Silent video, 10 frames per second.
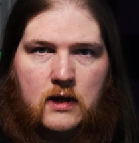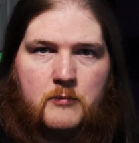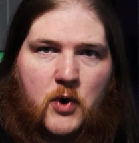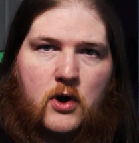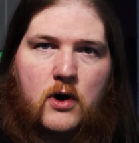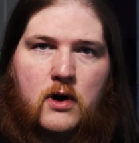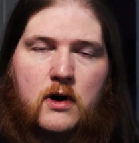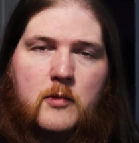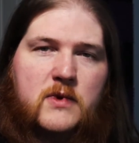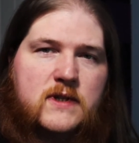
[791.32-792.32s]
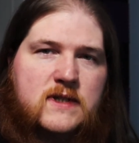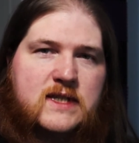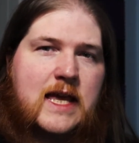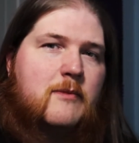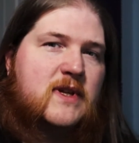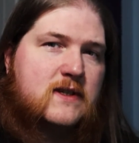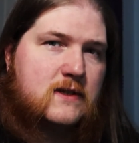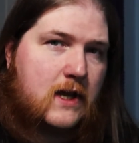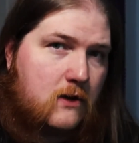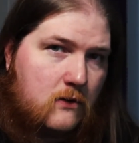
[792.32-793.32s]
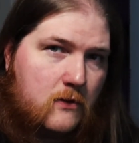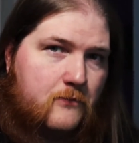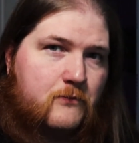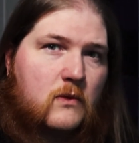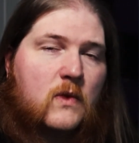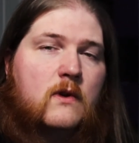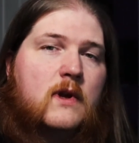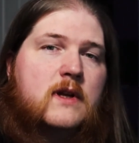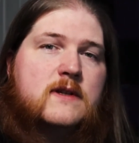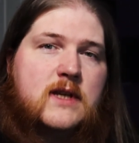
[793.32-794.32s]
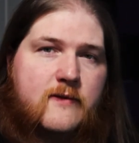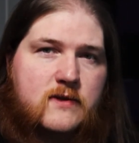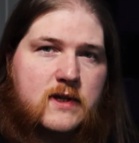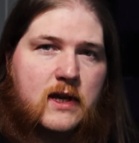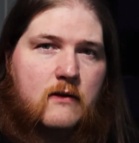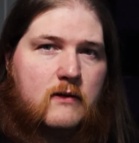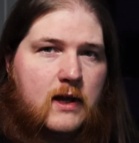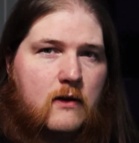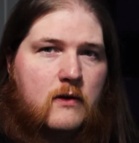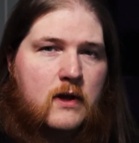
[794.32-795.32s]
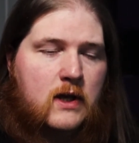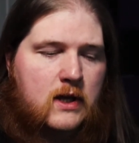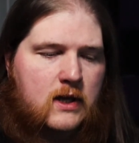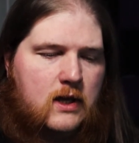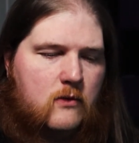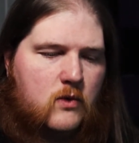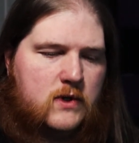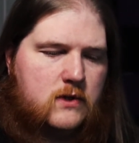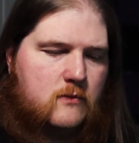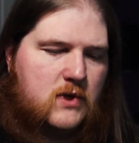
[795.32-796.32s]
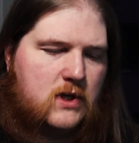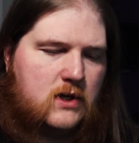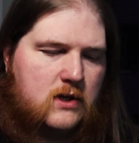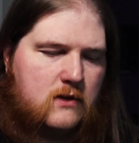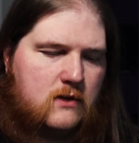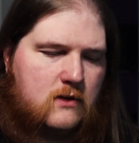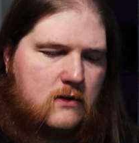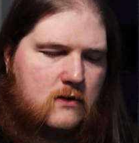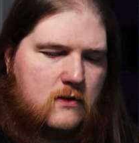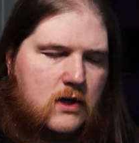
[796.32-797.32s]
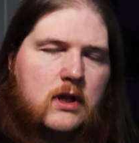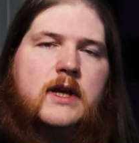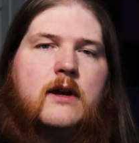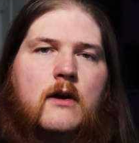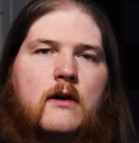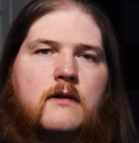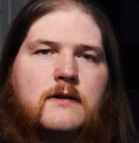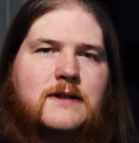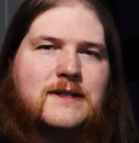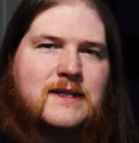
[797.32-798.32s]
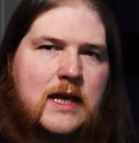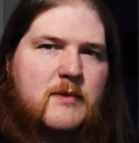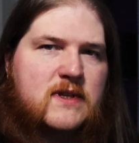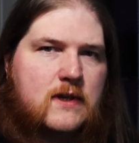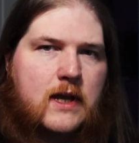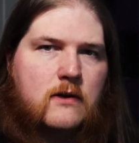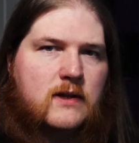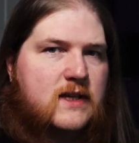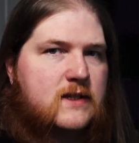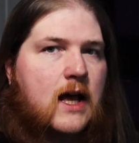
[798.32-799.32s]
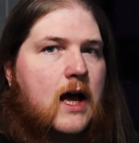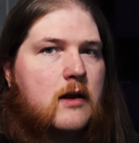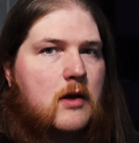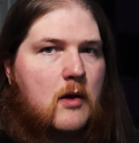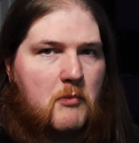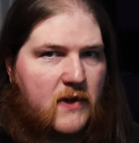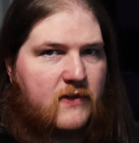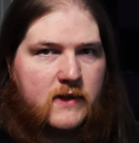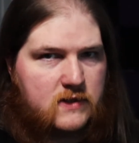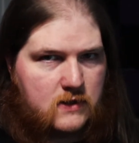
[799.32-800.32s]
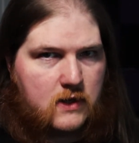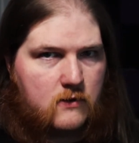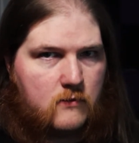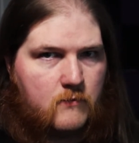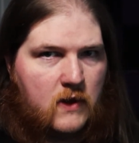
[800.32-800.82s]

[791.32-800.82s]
per statement cycle in a savings account. Now, I want to be clear, statement cycle is not a monthly cycle.